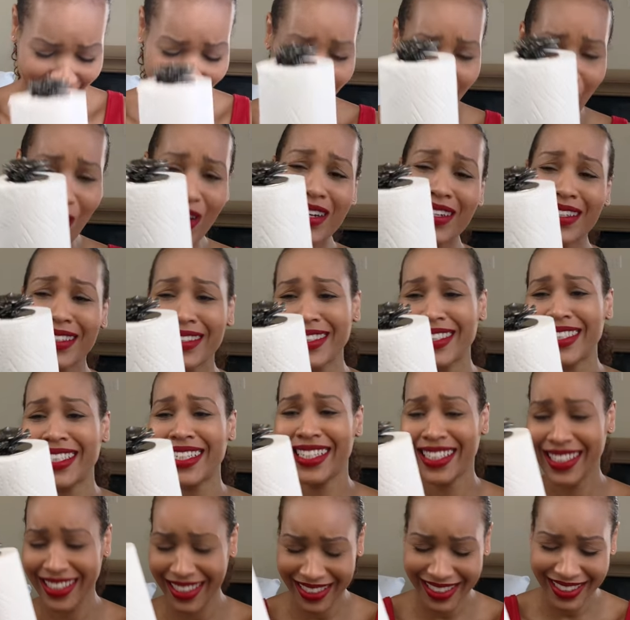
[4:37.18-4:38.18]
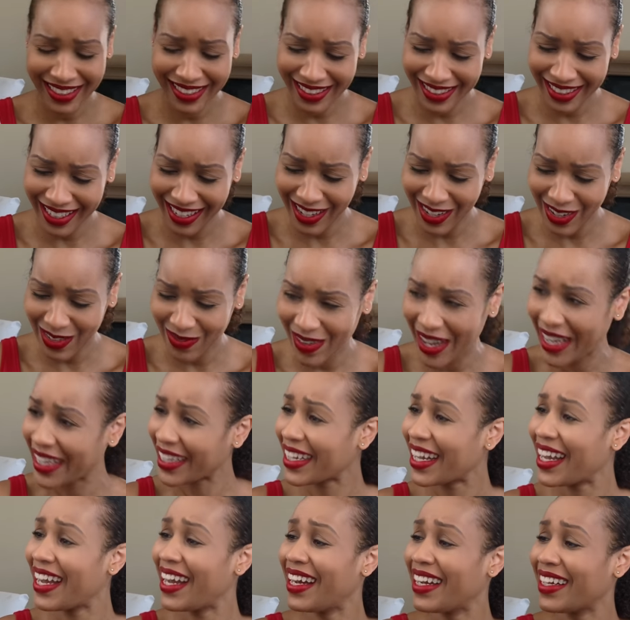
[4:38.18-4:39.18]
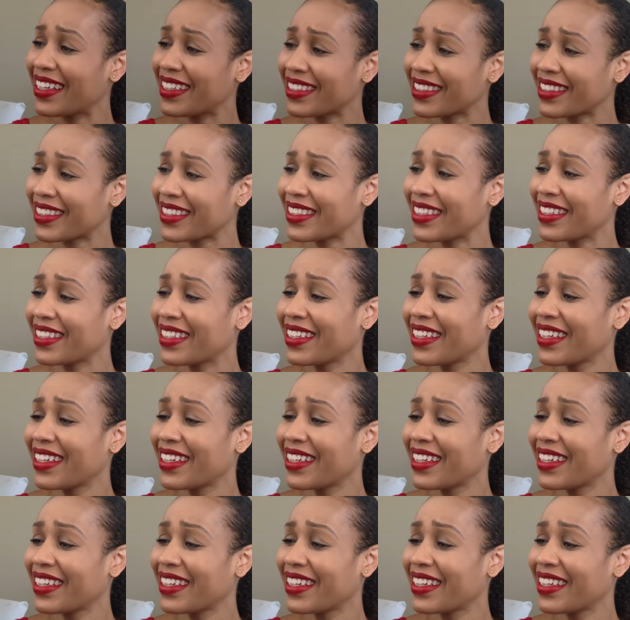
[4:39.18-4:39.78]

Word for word: gorgeous. Oh my gosh.